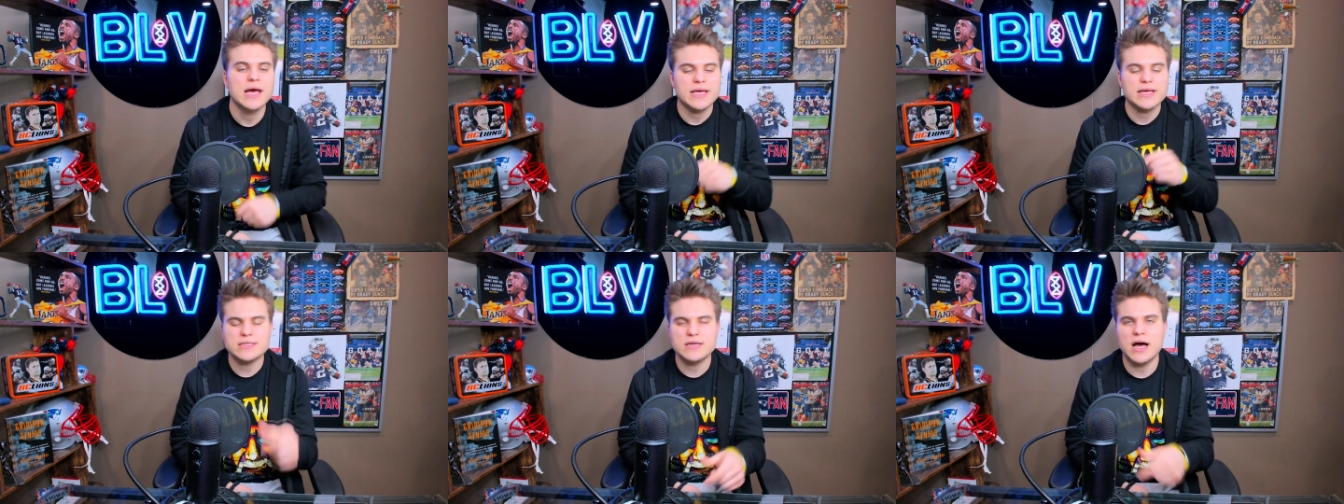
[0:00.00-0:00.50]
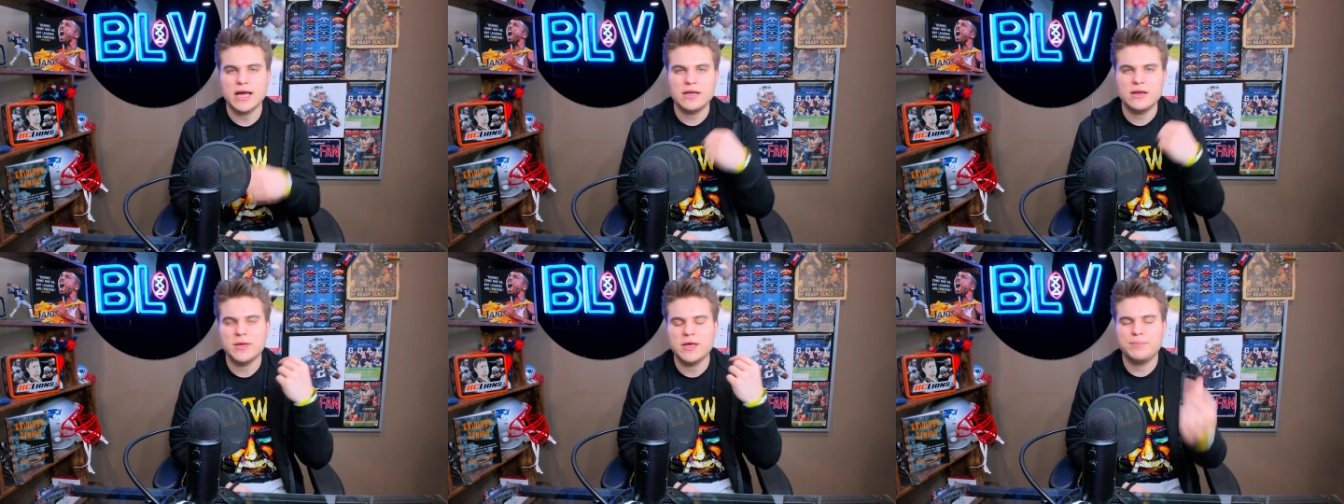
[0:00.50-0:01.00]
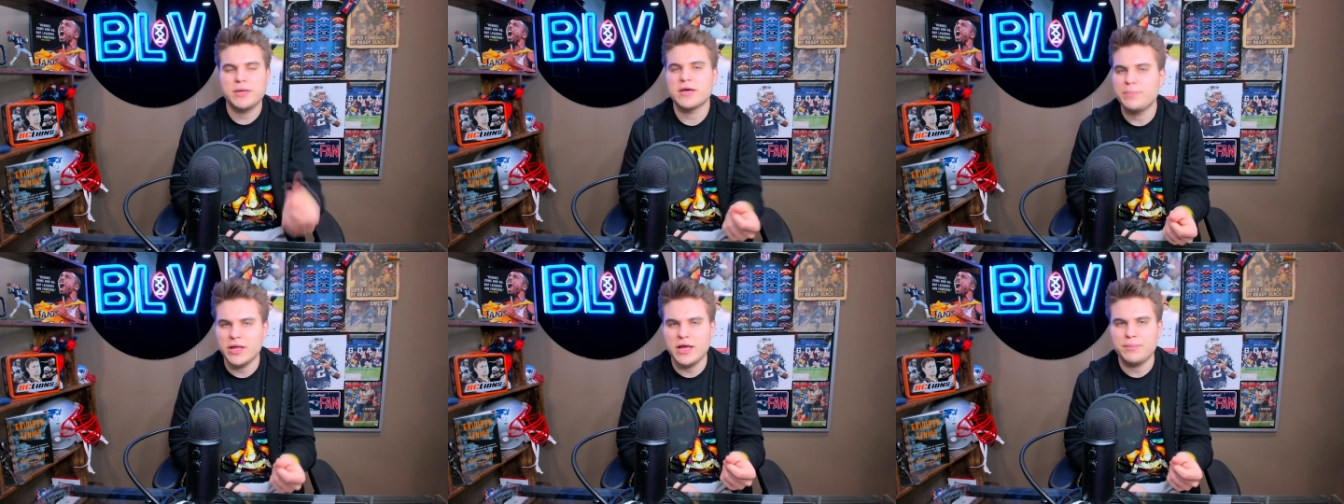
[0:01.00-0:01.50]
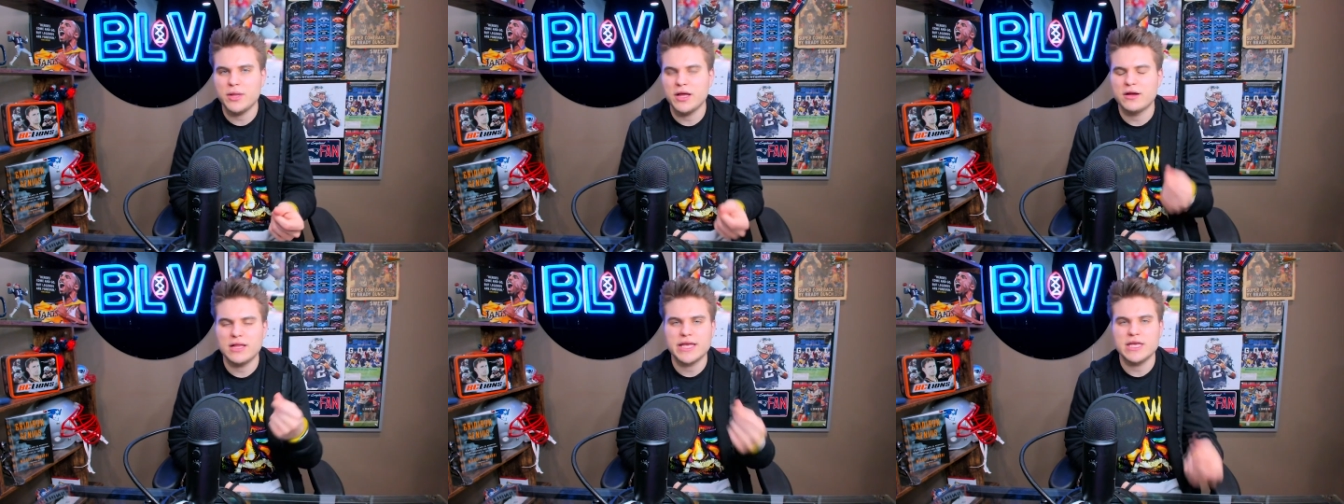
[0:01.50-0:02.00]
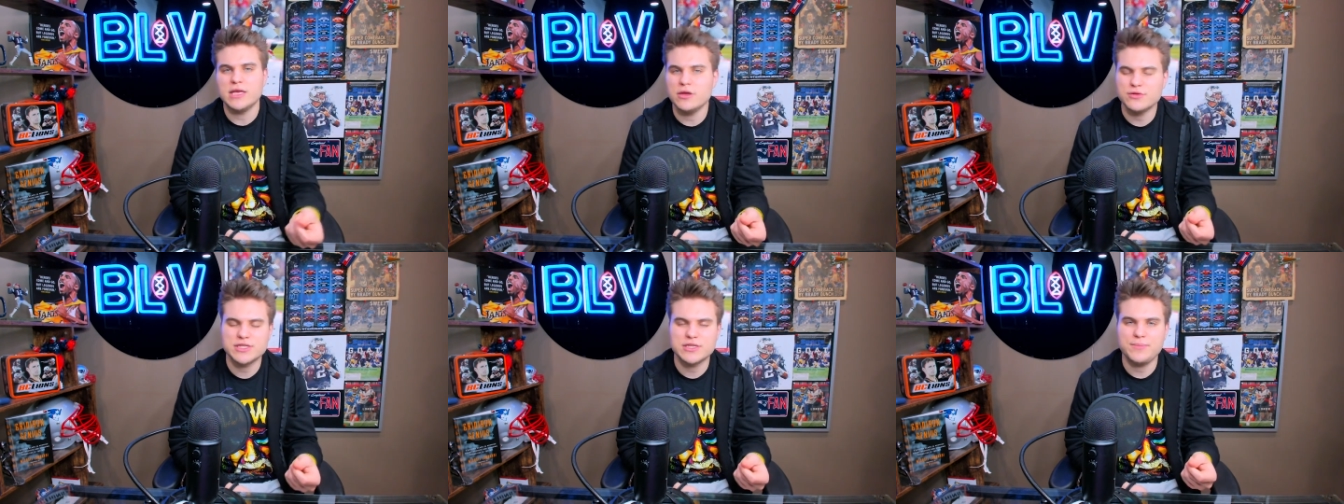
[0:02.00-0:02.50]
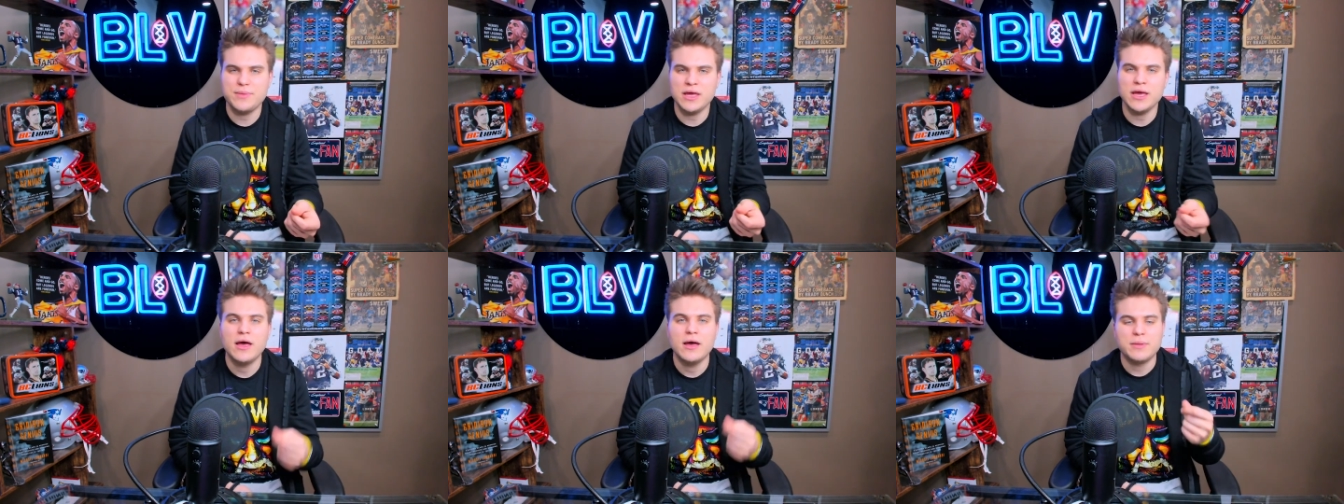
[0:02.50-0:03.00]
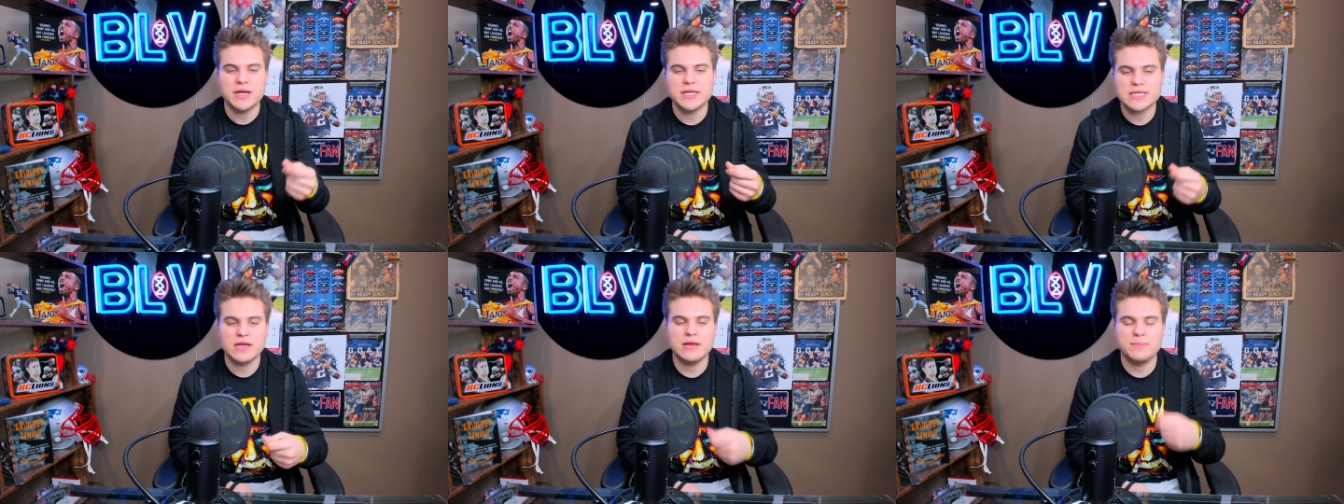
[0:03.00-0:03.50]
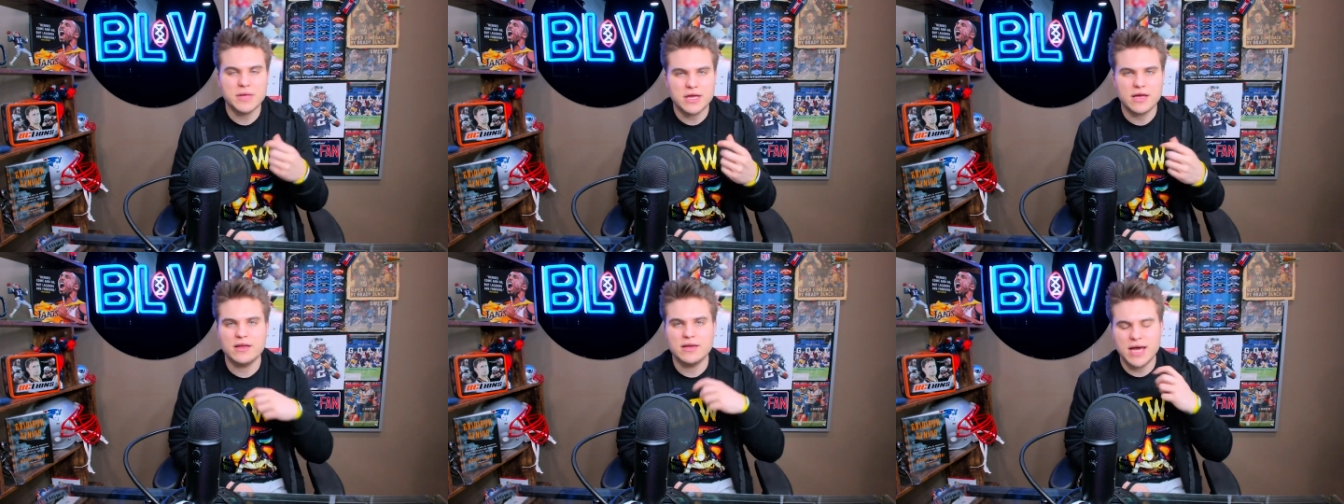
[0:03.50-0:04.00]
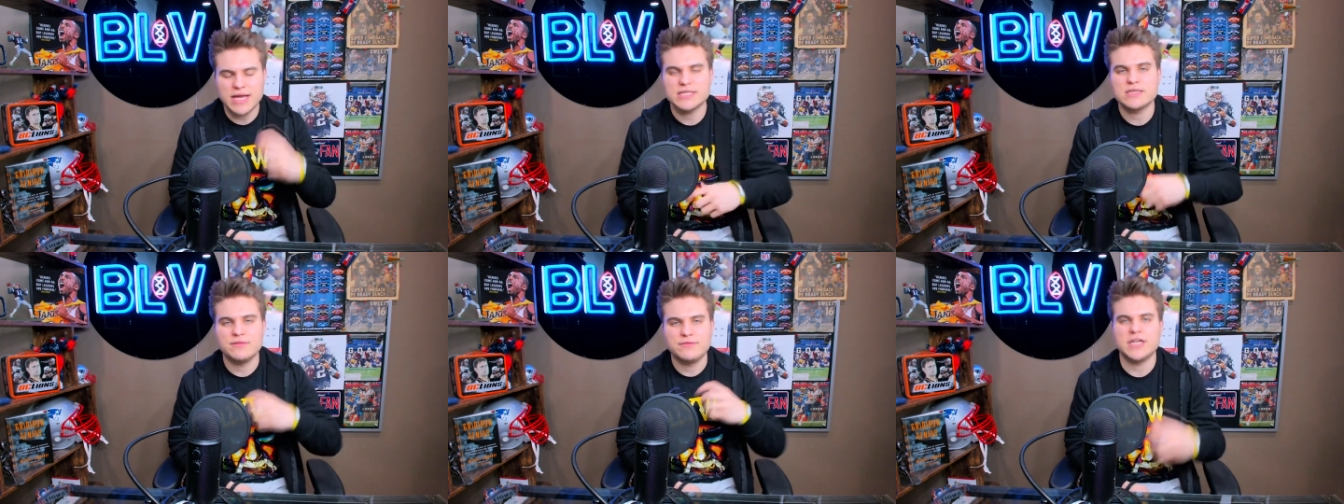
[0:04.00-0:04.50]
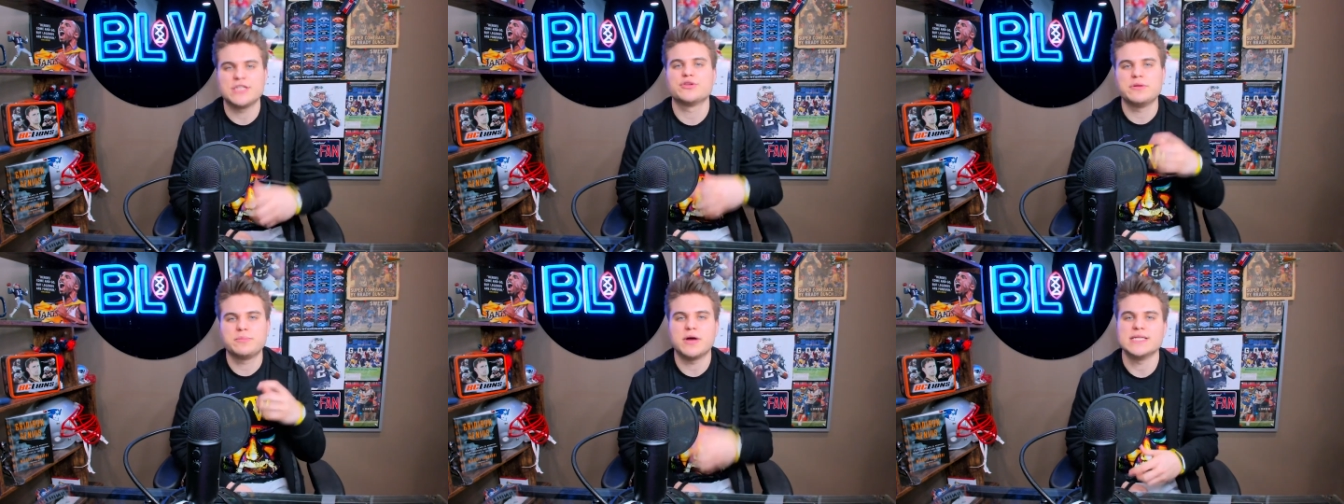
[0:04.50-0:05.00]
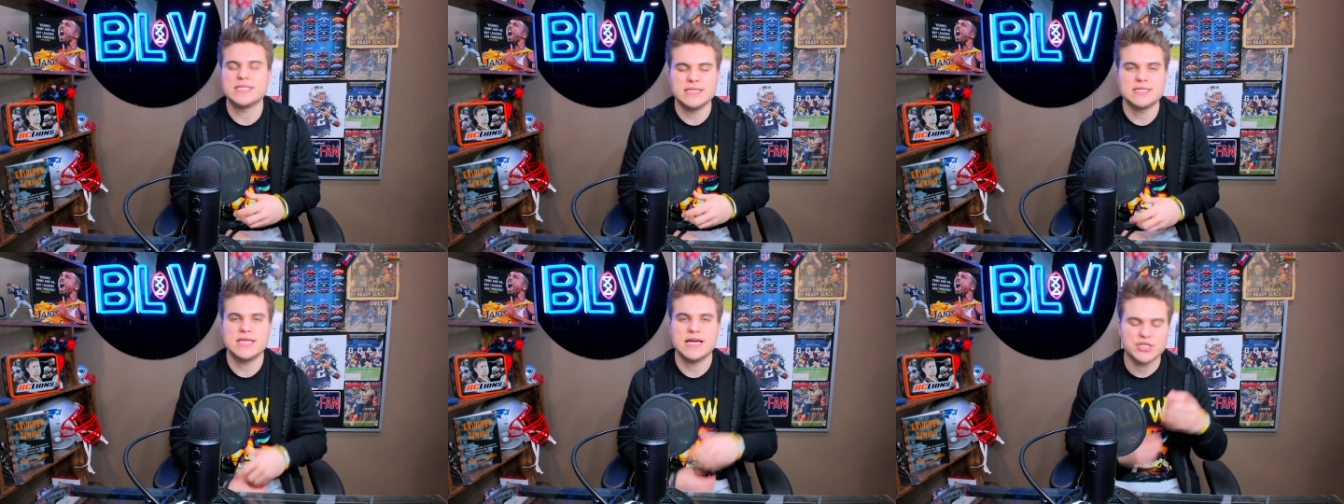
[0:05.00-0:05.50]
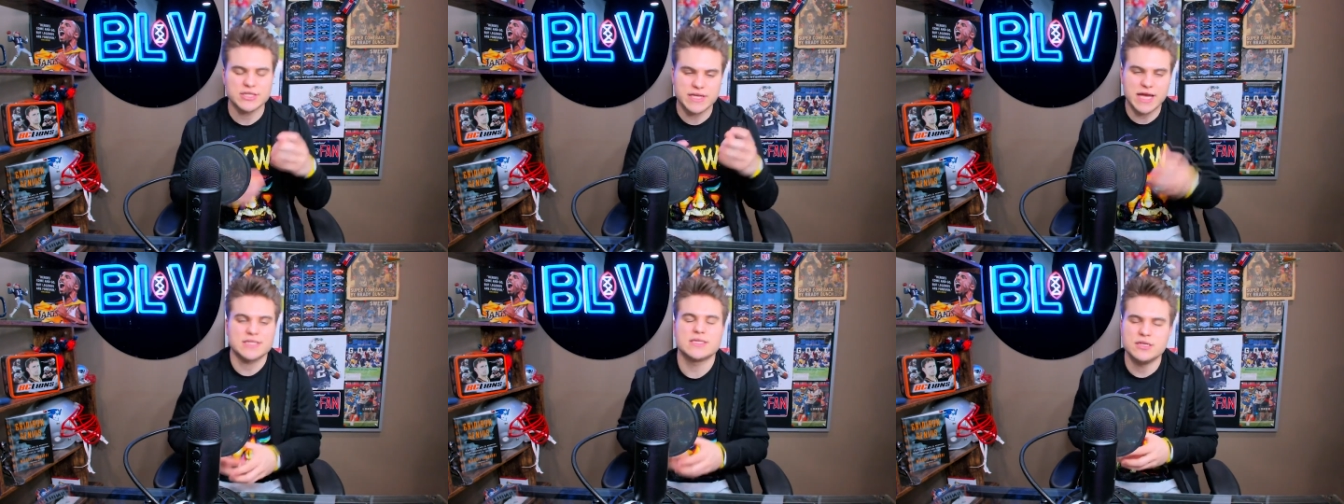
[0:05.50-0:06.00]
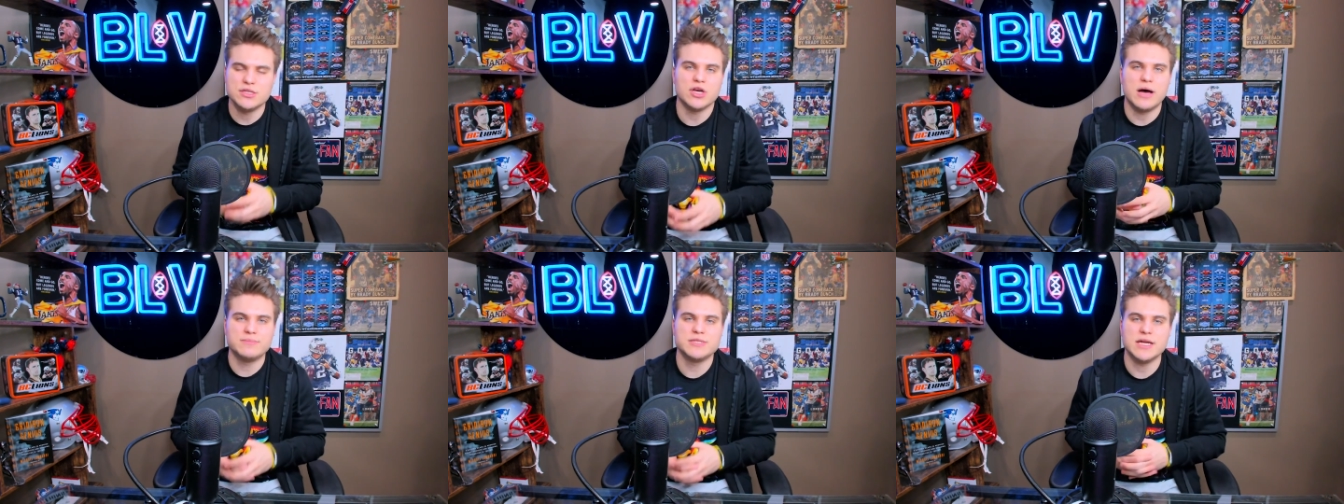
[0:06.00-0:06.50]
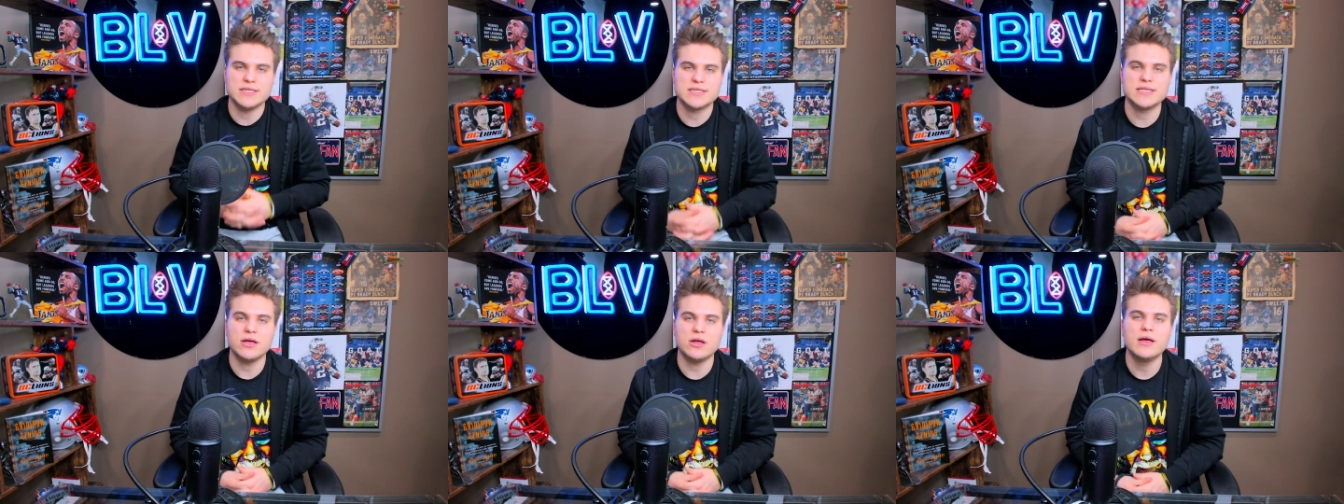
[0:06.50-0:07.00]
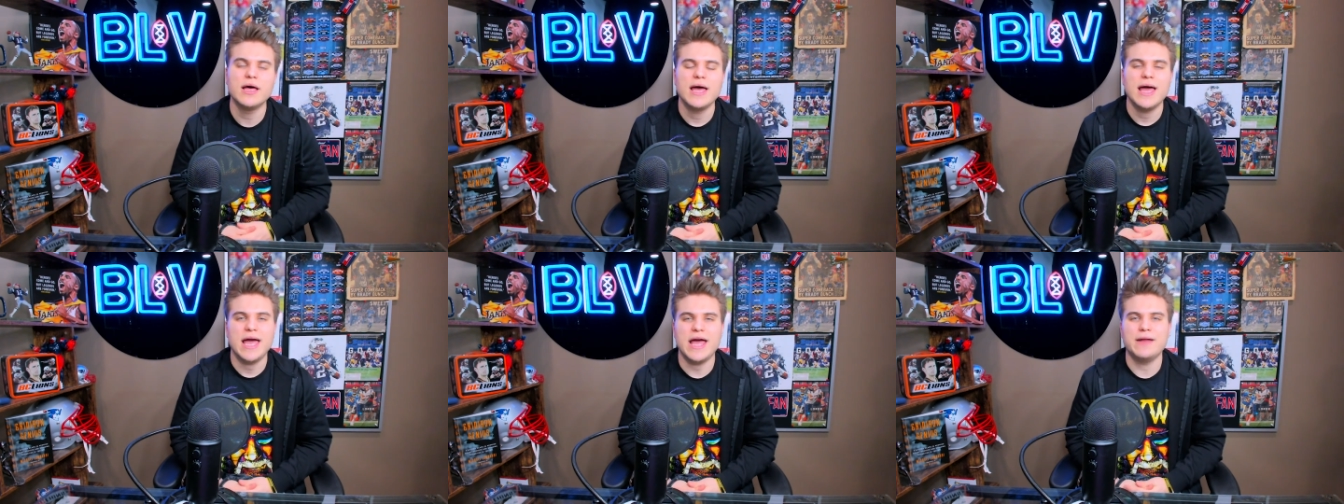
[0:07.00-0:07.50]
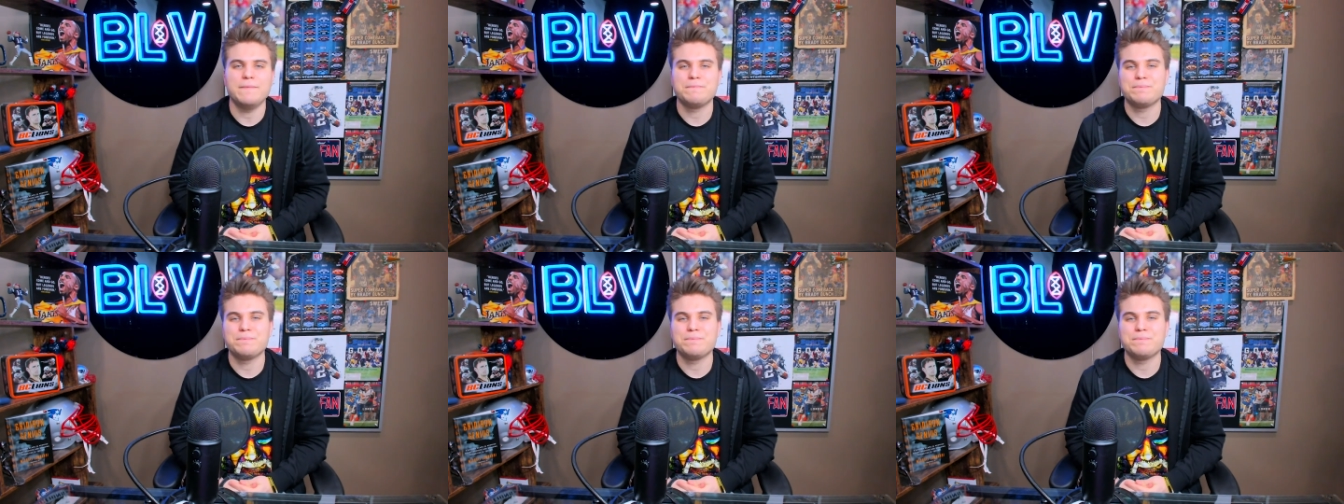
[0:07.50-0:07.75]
He's not going to be a big play player like he used to be, but he's going to be a nice veteran presence that just gets the job done still. And